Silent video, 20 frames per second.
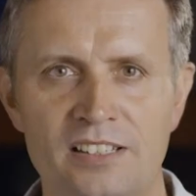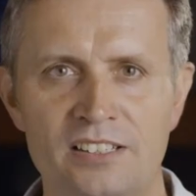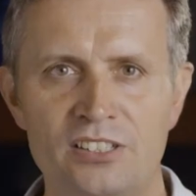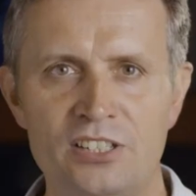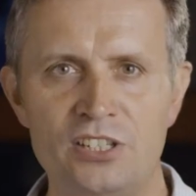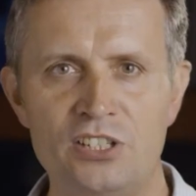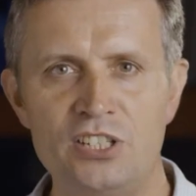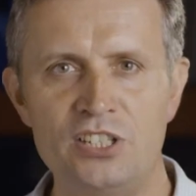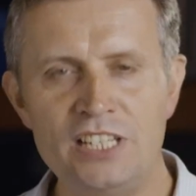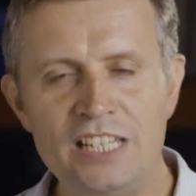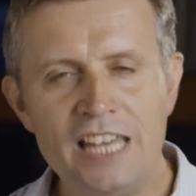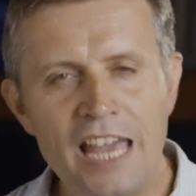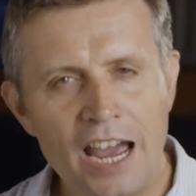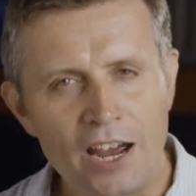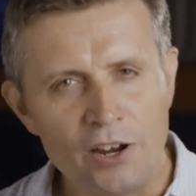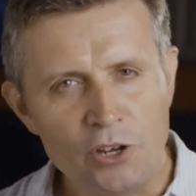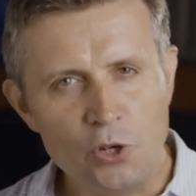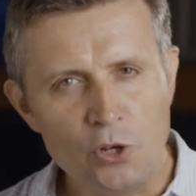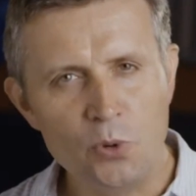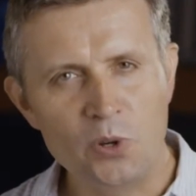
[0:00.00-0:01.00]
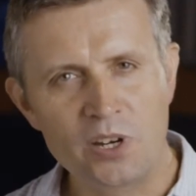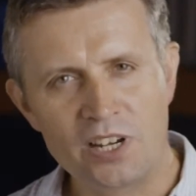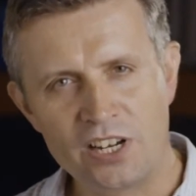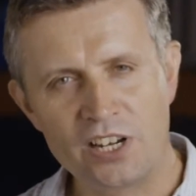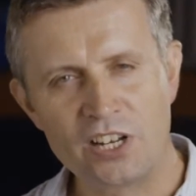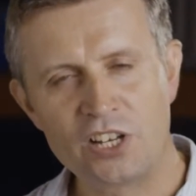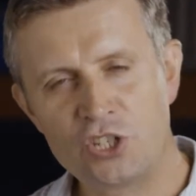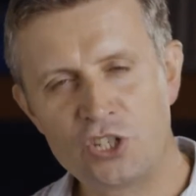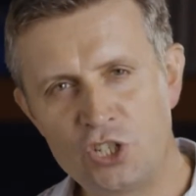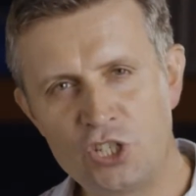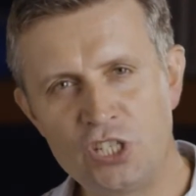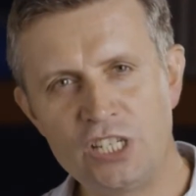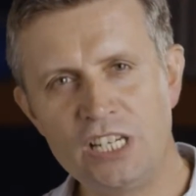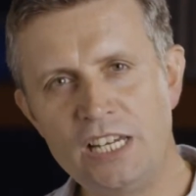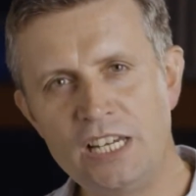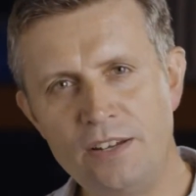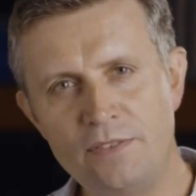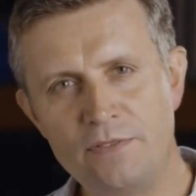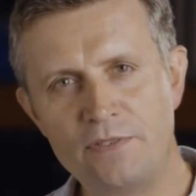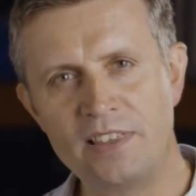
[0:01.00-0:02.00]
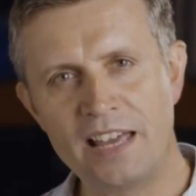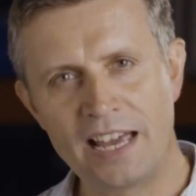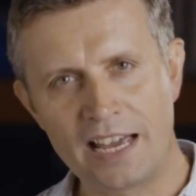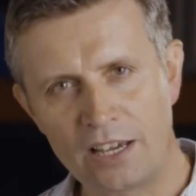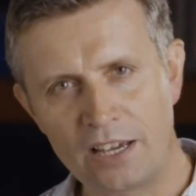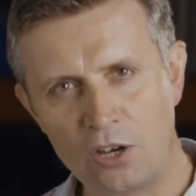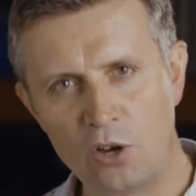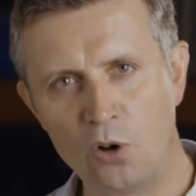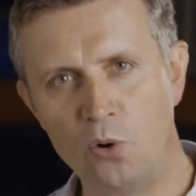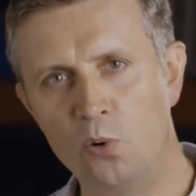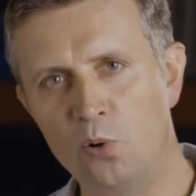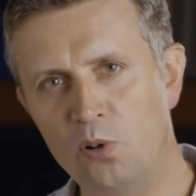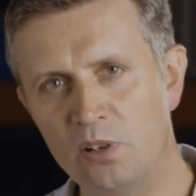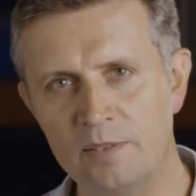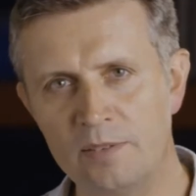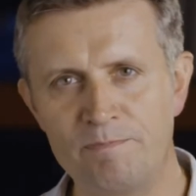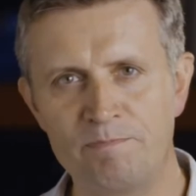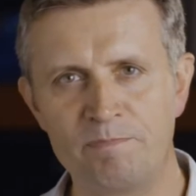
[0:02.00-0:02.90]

to see how you can achieve that goal.